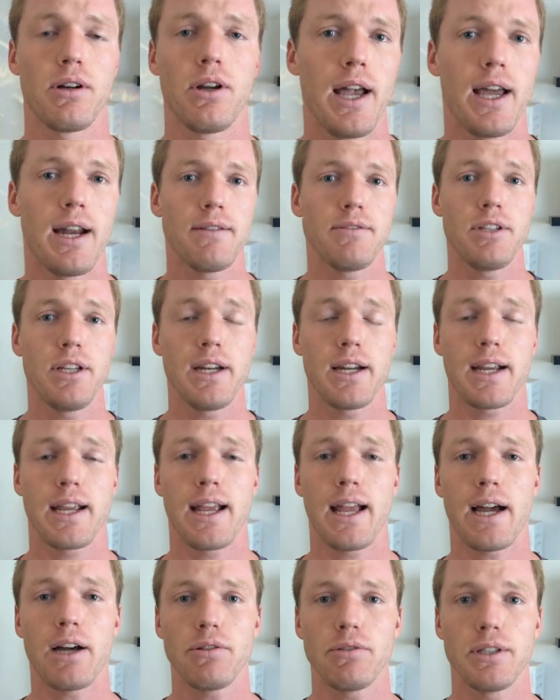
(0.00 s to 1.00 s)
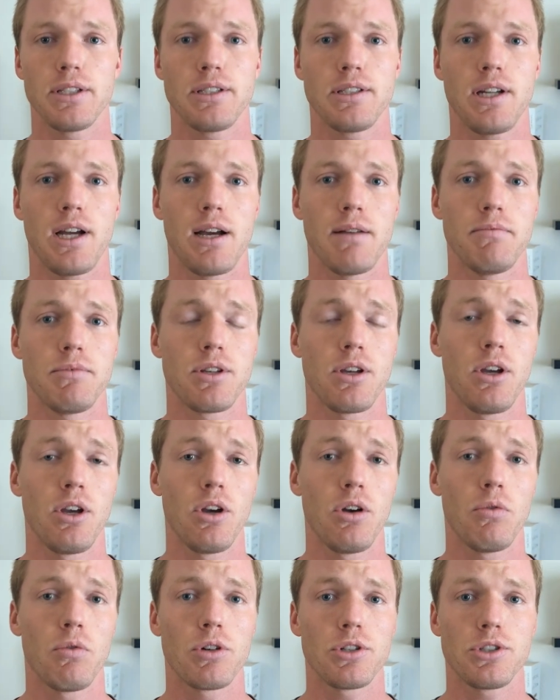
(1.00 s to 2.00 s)
And I've seen it countless times
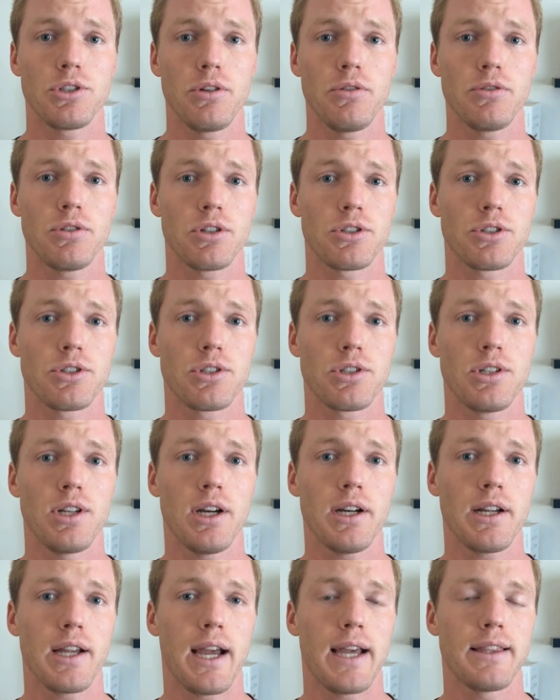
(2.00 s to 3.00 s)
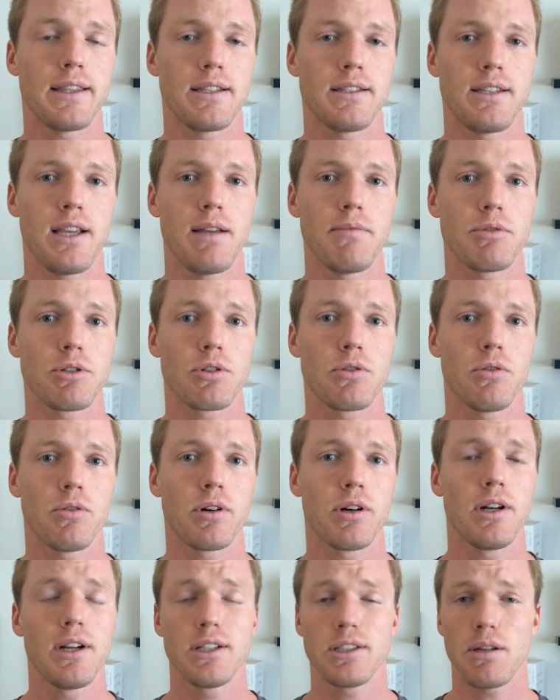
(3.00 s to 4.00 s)
where students are stuck at the same
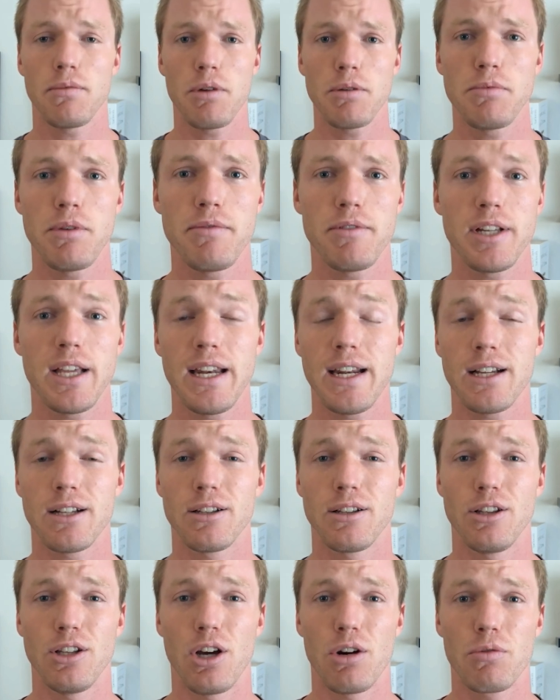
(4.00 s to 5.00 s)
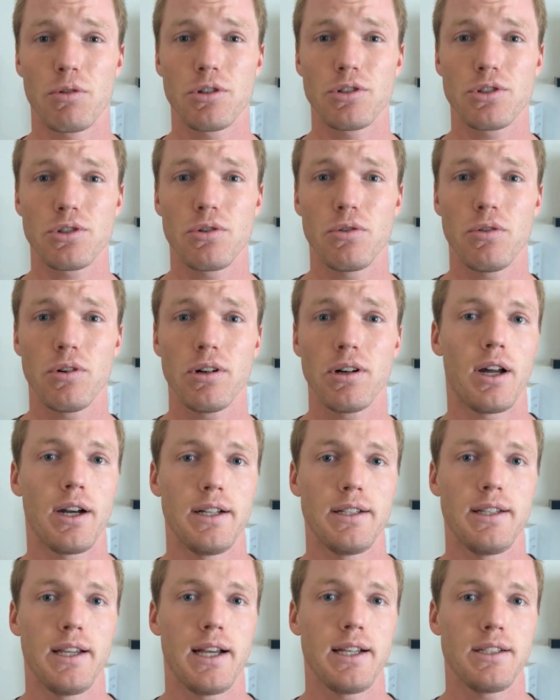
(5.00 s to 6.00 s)
score, sometimes even getting a lower score on
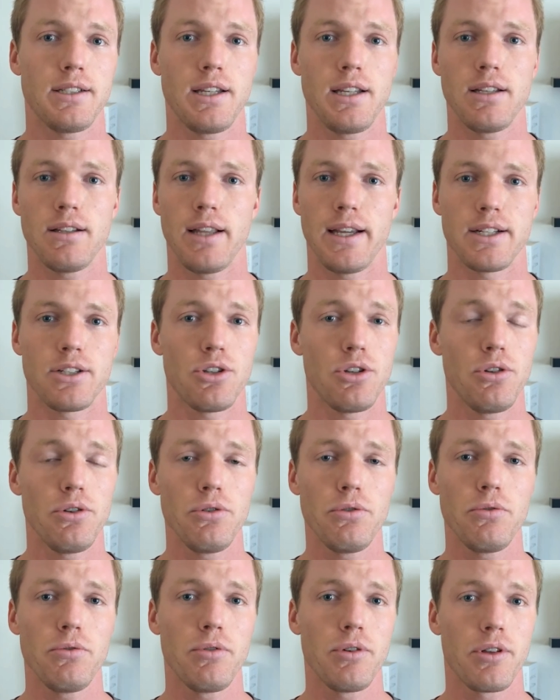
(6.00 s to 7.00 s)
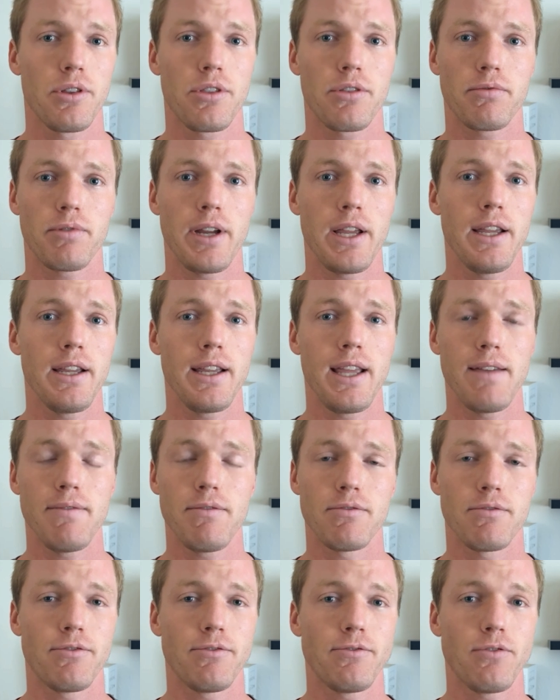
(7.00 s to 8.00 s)
a test, like 2, 3,
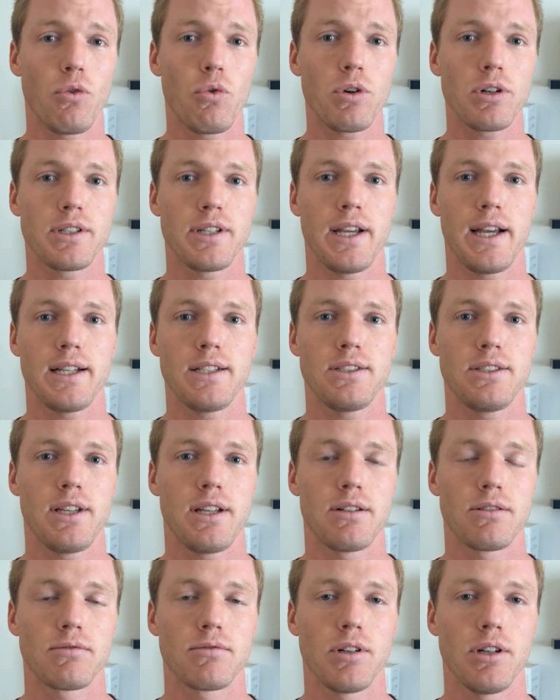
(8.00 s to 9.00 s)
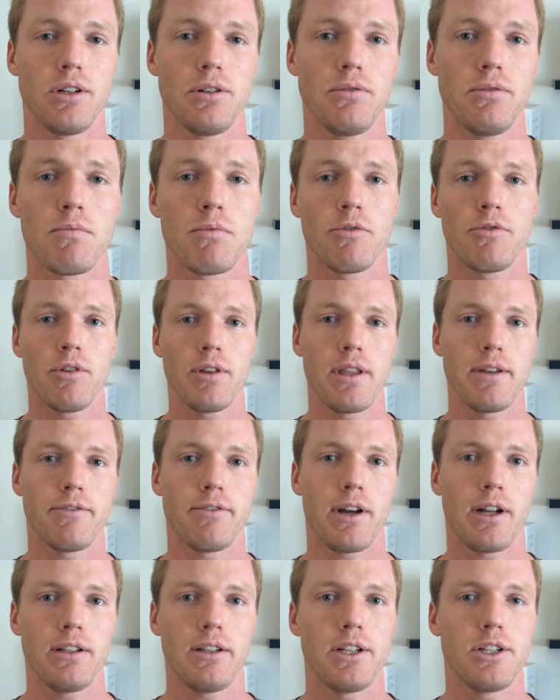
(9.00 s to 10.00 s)
even 4 tests in a row, before they
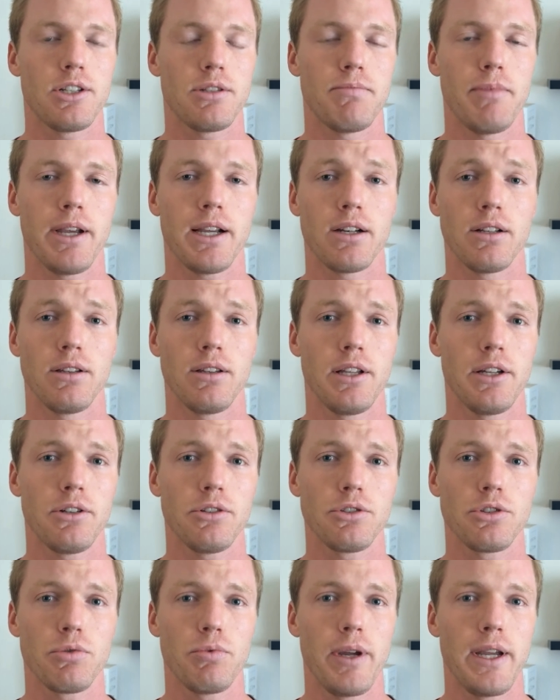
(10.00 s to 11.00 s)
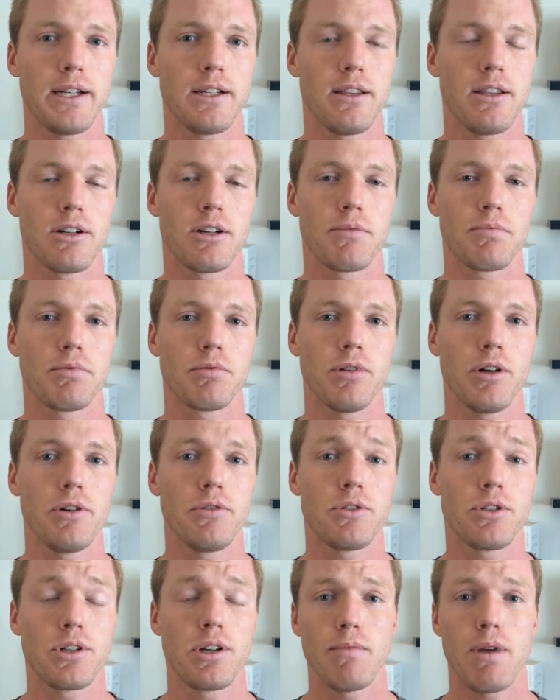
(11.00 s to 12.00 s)
finally just make a little tweak to their
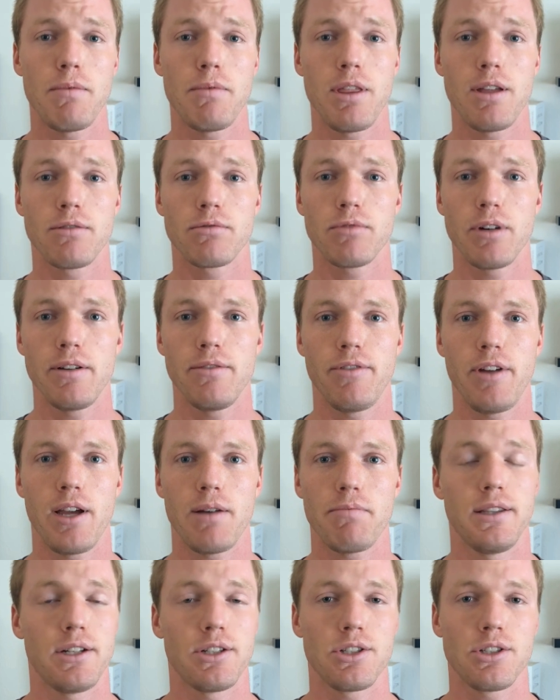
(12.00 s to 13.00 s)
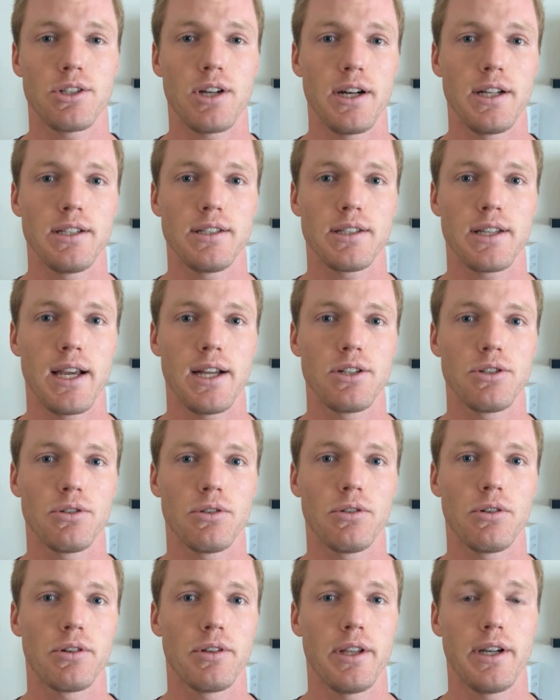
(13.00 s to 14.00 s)
approach. Maybe they revamp their study
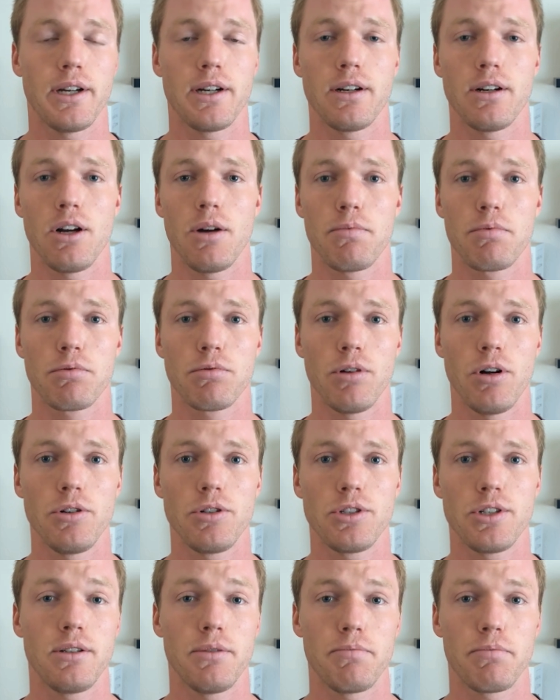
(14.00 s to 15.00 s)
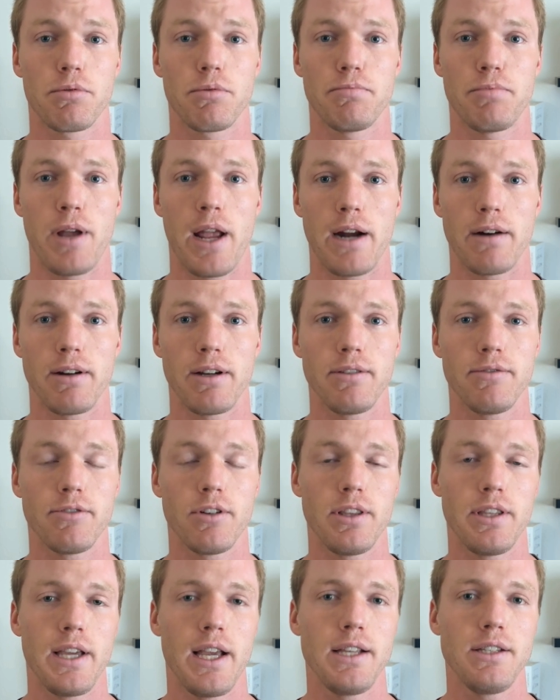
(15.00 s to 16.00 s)
schedule or their approach to preparing
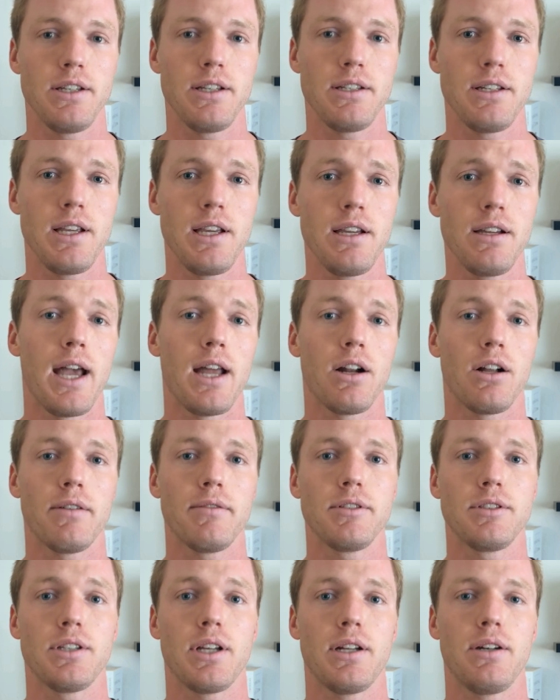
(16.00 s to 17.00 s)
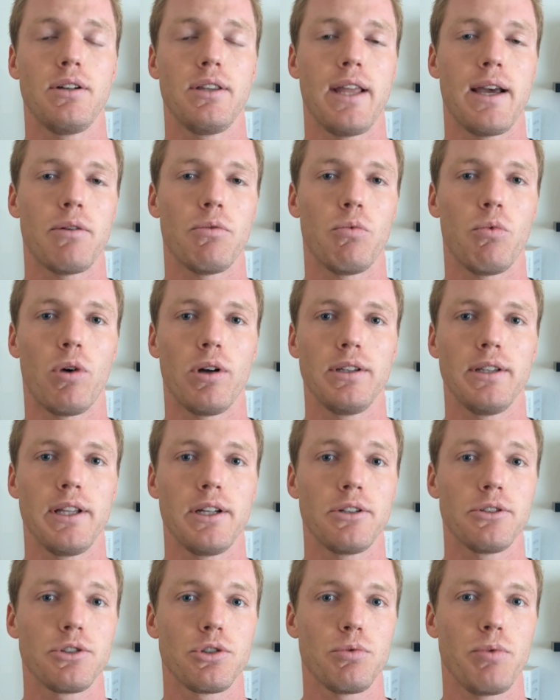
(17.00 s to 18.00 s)
for the ACT, and all of a sudden that one
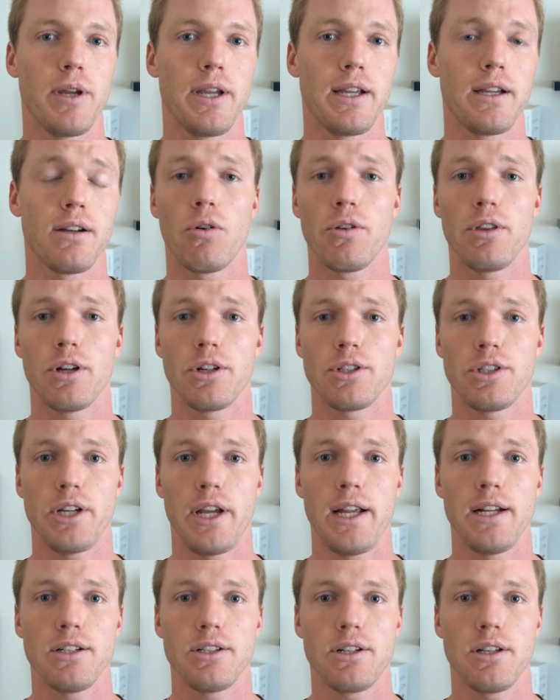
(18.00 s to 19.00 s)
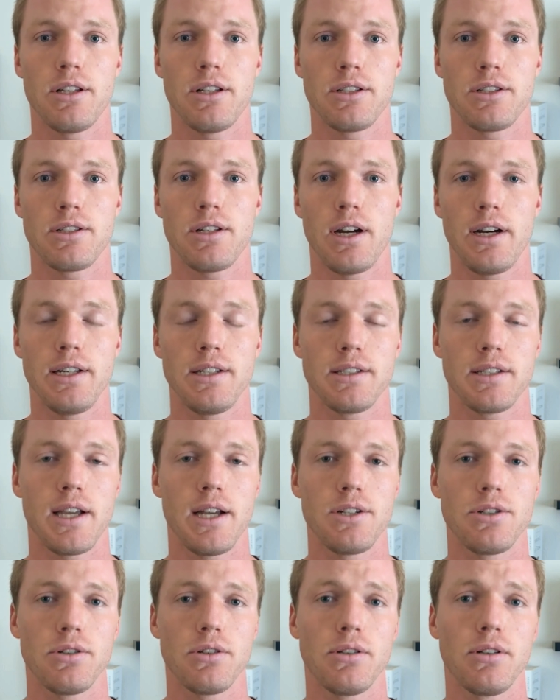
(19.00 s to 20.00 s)
little tweak or their change to the study
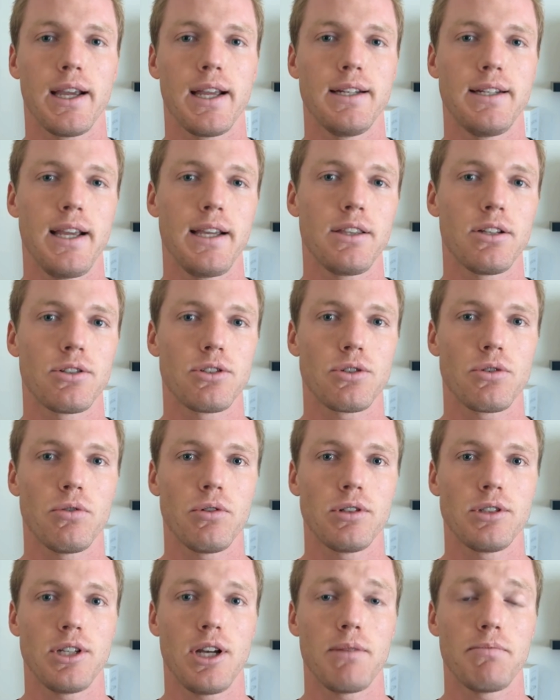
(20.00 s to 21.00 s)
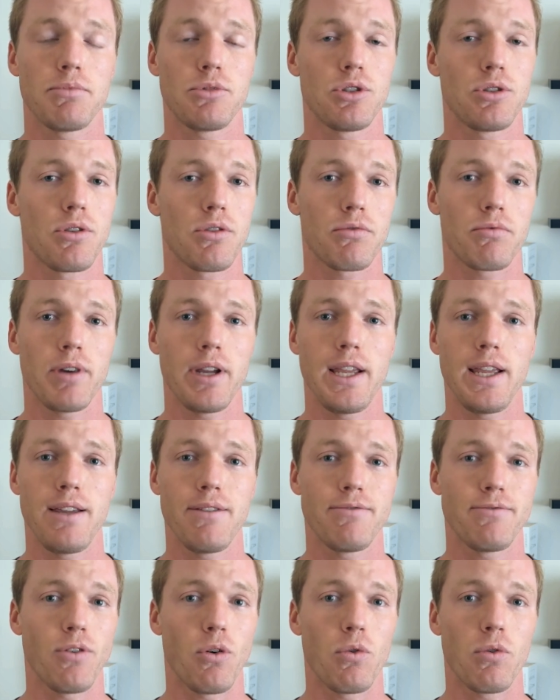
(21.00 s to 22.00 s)
schedule can take their scores up 3,
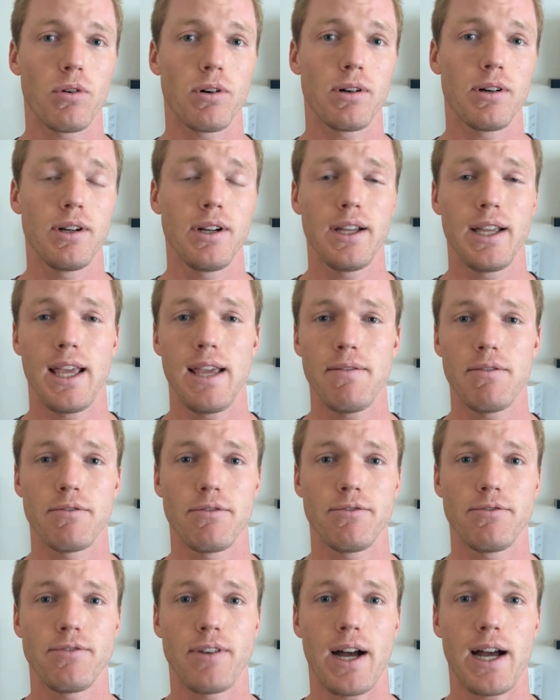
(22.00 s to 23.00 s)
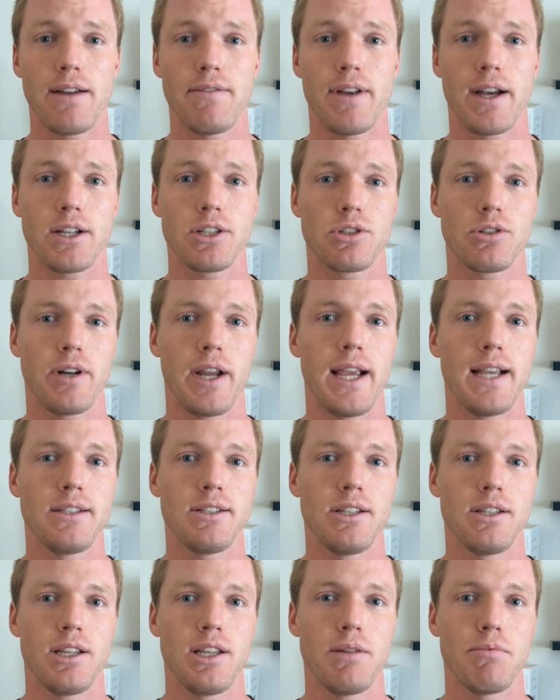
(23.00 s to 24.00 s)
4, even 5 extra
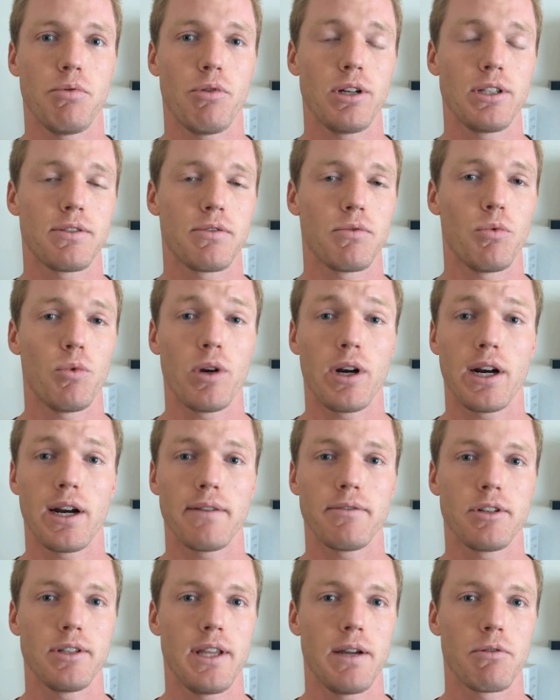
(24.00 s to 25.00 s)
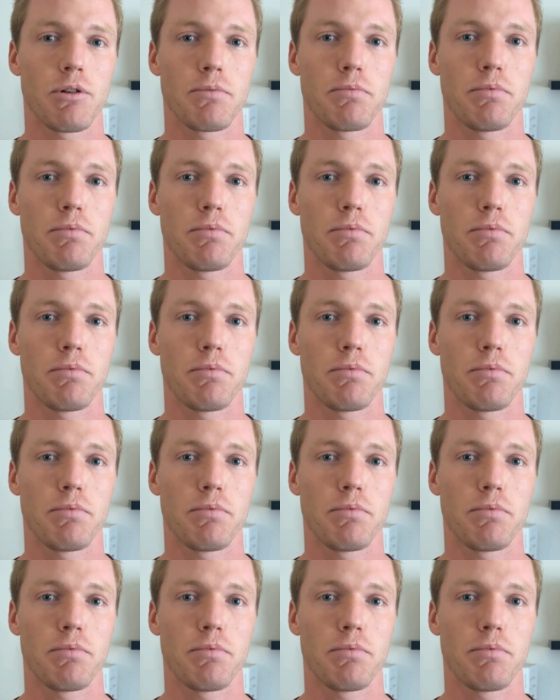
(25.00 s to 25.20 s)
ACT points from wherever they were